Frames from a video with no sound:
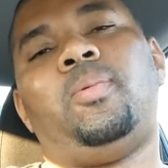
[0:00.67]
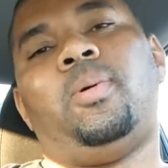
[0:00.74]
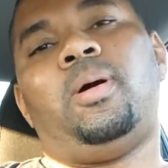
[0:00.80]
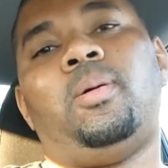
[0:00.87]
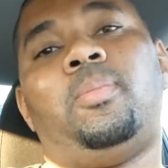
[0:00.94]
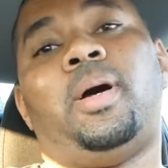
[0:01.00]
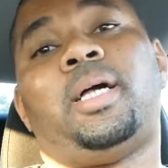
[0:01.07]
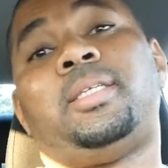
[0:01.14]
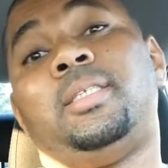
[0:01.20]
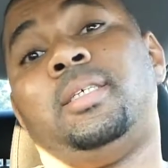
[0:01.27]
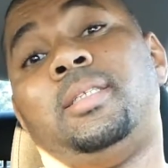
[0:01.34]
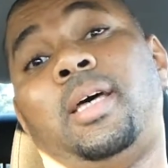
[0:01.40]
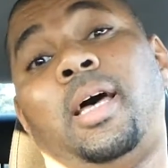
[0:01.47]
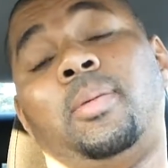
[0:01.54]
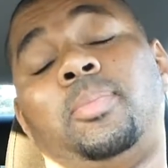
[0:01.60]
Welcome back to
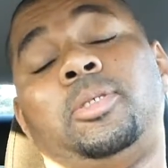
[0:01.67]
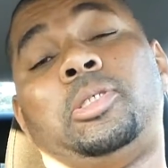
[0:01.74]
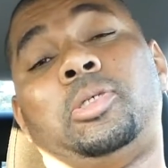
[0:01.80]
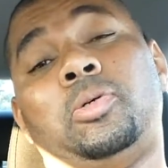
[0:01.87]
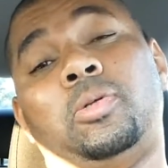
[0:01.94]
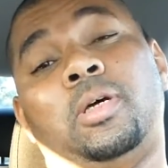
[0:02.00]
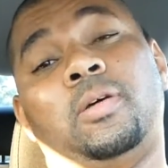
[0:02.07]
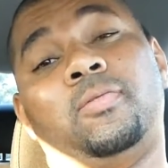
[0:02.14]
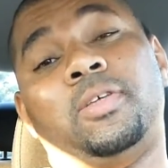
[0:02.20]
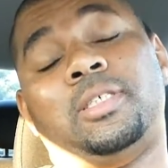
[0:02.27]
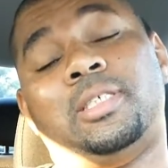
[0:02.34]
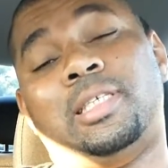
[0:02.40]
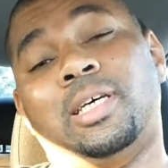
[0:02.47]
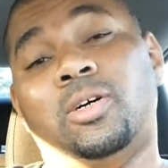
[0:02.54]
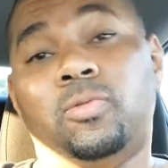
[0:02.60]
another episode of The
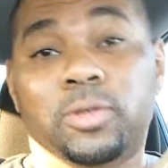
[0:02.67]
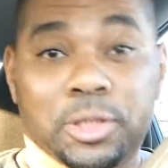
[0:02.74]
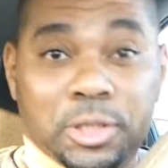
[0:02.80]
Silver